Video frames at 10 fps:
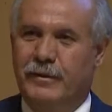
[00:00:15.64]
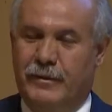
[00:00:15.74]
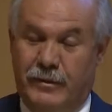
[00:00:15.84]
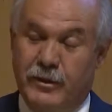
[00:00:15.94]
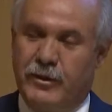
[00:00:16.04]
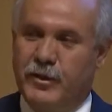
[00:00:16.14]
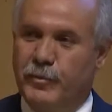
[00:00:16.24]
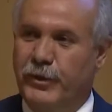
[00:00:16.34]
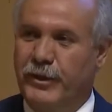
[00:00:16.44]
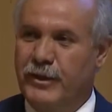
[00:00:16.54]
this
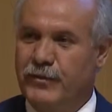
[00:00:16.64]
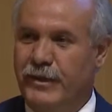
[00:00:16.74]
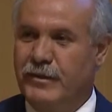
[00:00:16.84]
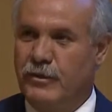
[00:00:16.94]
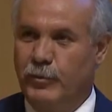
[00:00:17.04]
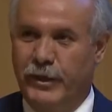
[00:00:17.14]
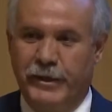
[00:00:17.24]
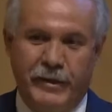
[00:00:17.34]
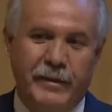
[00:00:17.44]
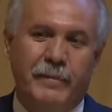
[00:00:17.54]
morning is very
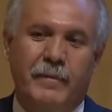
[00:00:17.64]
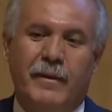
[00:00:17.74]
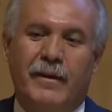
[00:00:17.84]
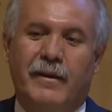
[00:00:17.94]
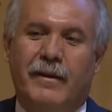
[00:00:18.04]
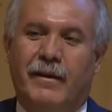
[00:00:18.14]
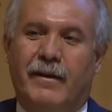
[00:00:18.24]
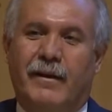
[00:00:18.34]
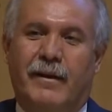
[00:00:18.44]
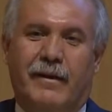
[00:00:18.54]
stimulating.
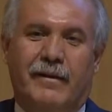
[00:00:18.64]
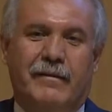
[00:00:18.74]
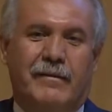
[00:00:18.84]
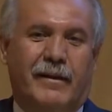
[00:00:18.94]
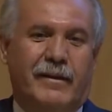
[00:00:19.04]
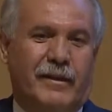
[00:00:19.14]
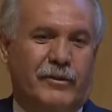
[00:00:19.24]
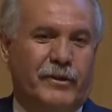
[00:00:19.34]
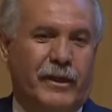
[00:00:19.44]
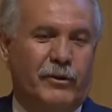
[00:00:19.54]
And I'd like
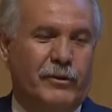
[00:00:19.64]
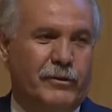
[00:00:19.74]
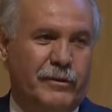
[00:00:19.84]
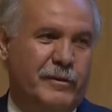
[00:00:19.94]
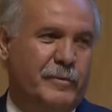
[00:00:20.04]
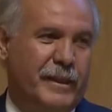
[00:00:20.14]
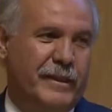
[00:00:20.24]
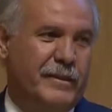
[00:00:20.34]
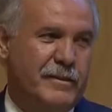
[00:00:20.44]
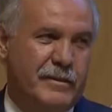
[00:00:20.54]
to thank all the
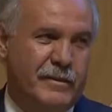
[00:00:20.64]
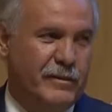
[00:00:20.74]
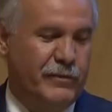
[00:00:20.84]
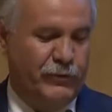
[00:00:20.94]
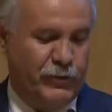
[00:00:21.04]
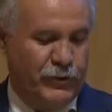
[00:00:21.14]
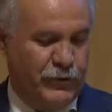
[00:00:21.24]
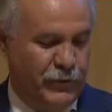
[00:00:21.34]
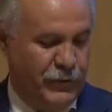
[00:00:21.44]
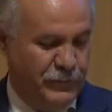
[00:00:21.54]
panelists in front
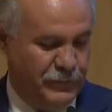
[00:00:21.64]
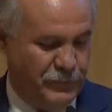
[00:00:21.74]
of you.